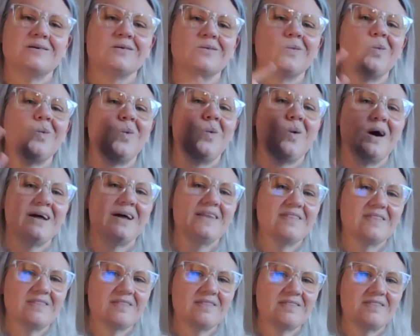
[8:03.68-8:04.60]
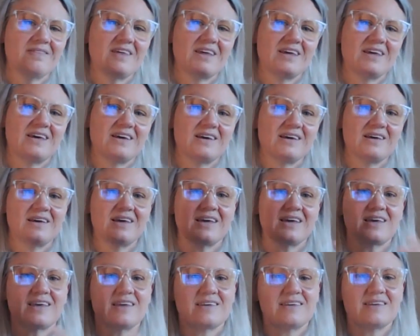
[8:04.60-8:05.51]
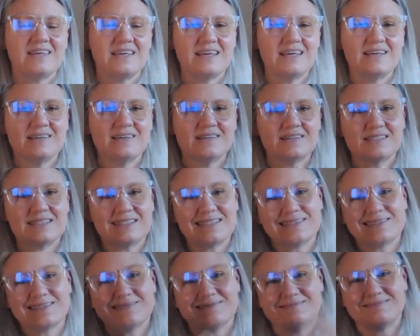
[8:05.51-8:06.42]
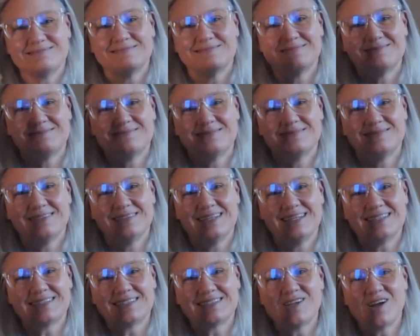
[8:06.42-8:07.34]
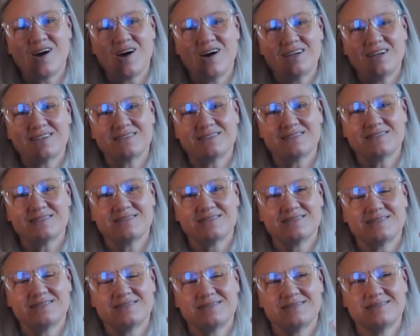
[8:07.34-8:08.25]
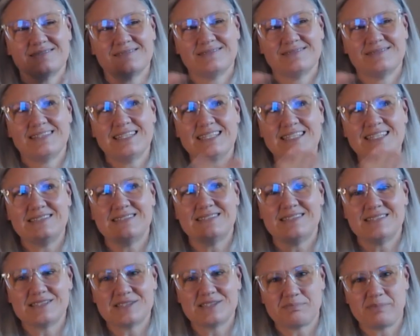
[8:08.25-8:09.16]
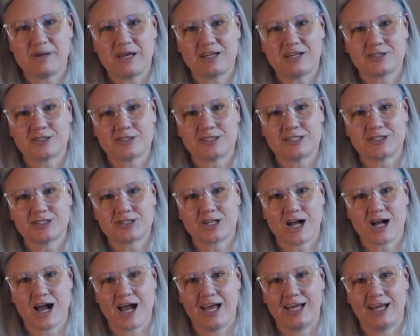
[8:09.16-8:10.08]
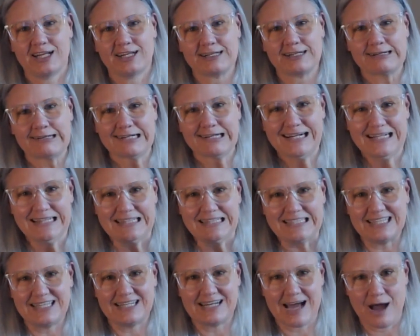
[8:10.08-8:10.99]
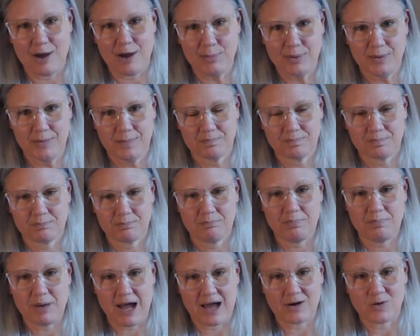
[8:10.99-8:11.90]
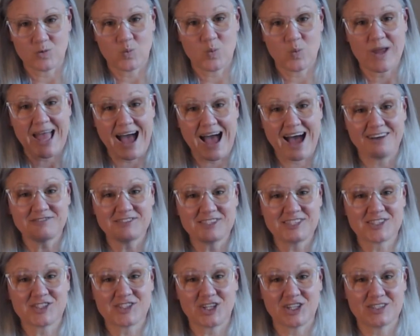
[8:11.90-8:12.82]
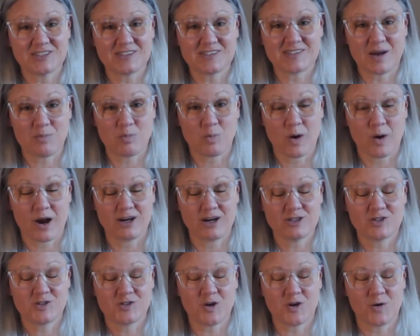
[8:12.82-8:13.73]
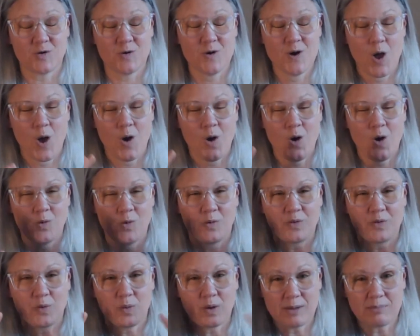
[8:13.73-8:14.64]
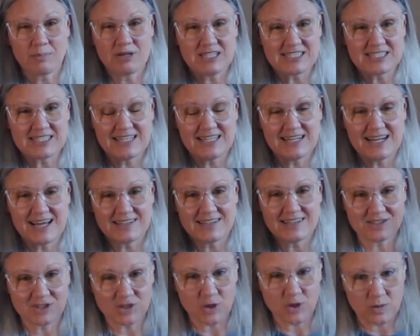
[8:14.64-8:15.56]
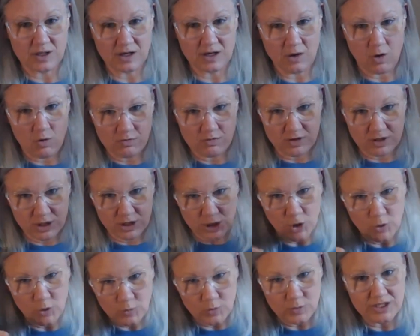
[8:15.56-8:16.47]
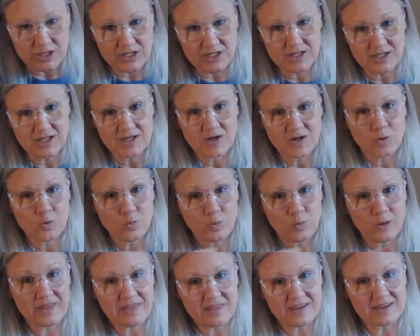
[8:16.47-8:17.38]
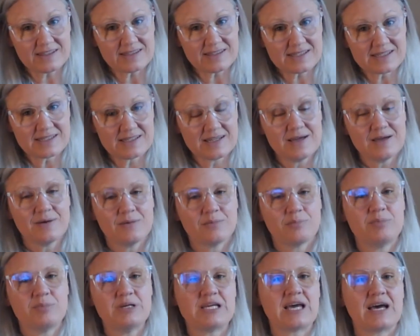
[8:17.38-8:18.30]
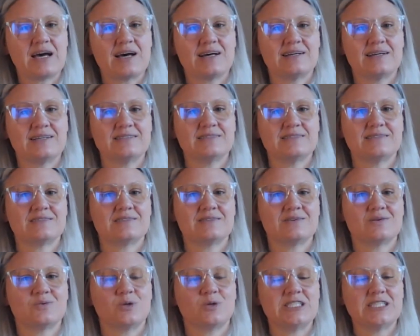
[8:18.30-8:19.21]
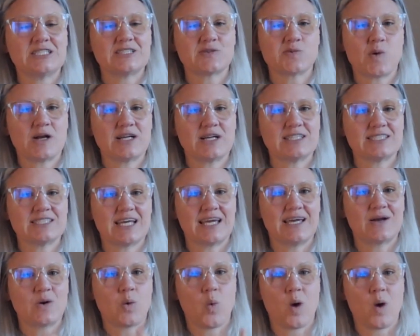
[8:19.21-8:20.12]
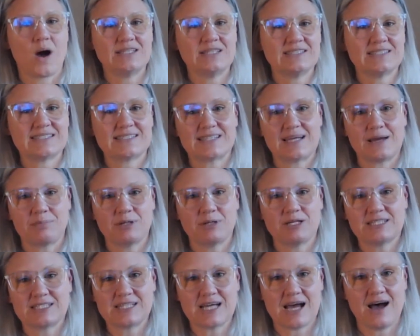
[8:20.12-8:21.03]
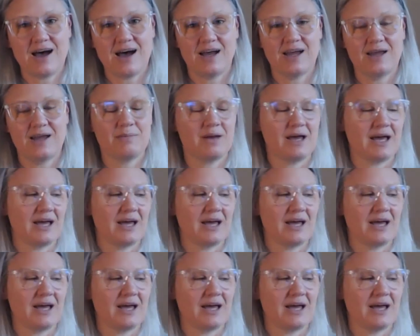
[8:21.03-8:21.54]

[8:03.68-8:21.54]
One thing, it's not the easiest picture to try and clean up, but we have to start somewhere. So with what I'm going to say next, don't get overloaded with it, because we just want to take one step at a time.